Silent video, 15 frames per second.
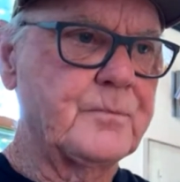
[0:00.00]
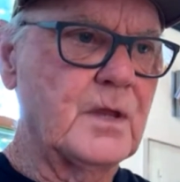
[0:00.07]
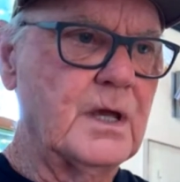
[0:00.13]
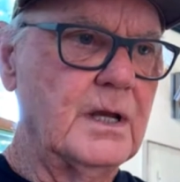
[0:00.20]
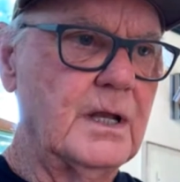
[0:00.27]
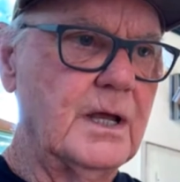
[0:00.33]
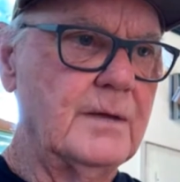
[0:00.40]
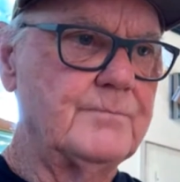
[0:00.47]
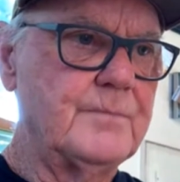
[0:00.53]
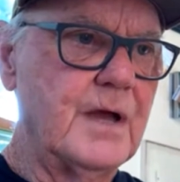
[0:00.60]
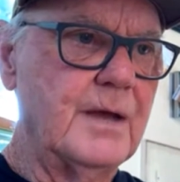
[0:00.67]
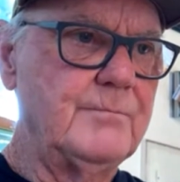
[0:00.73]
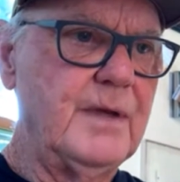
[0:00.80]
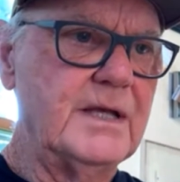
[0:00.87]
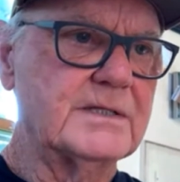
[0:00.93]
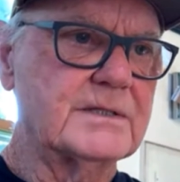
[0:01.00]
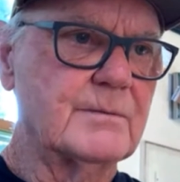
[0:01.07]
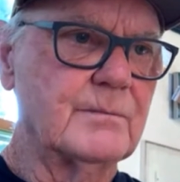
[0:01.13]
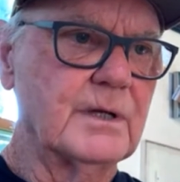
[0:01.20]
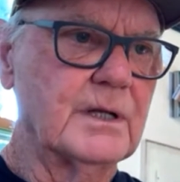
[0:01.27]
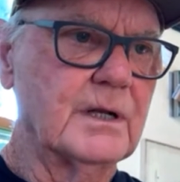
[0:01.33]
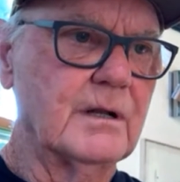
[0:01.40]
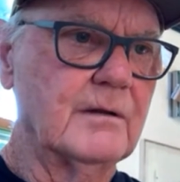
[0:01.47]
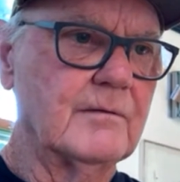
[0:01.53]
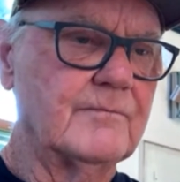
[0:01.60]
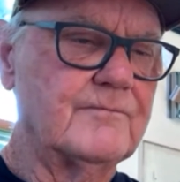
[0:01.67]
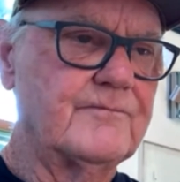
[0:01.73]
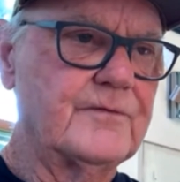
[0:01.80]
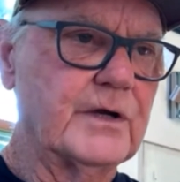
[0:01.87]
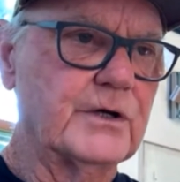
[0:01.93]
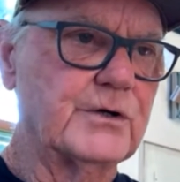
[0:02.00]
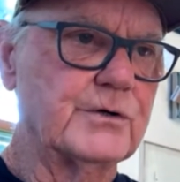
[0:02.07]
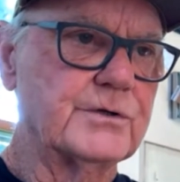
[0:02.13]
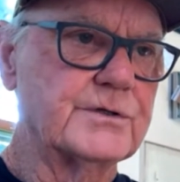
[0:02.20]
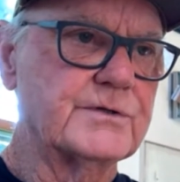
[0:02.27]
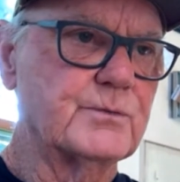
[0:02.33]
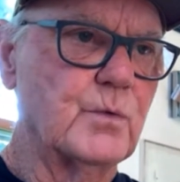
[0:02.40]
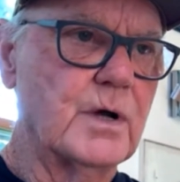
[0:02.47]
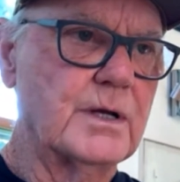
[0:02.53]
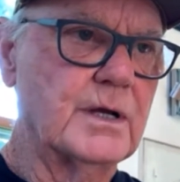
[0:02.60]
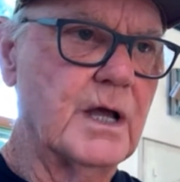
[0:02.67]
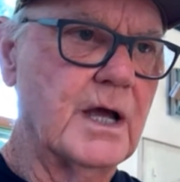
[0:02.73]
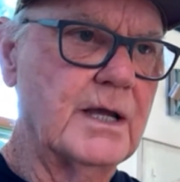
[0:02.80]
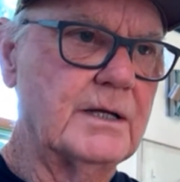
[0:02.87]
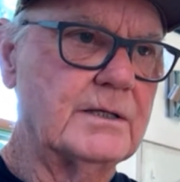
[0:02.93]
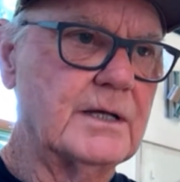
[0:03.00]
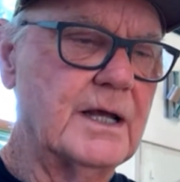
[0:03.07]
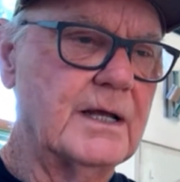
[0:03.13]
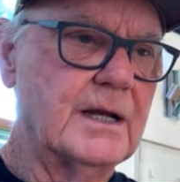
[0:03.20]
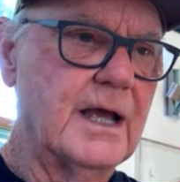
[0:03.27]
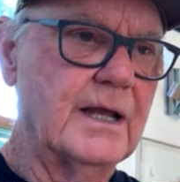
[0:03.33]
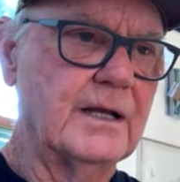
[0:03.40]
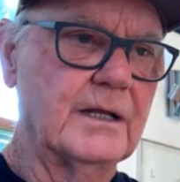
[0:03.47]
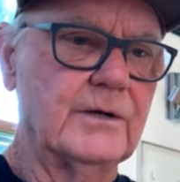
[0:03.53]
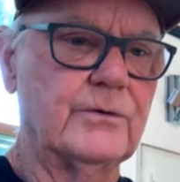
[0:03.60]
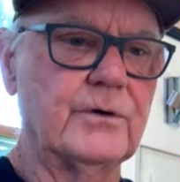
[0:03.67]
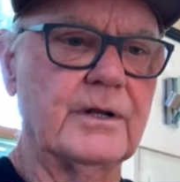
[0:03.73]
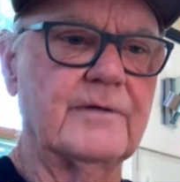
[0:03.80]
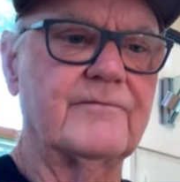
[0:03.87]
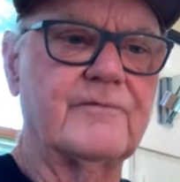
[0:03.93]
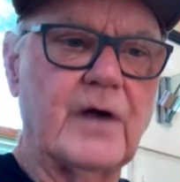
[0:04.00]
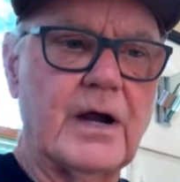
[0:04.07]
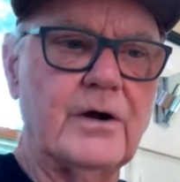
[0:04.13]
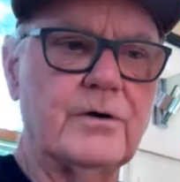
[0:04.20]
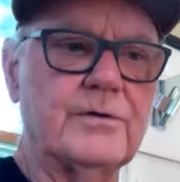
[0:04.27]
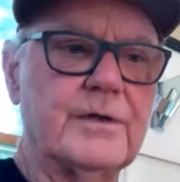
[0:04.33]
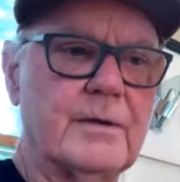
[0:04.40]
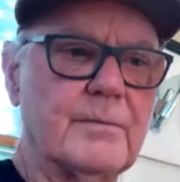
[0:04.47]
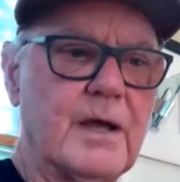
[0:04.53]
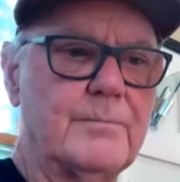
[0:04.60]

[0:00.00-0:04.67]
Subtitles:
And I made some little figures one night, and I literally fired them.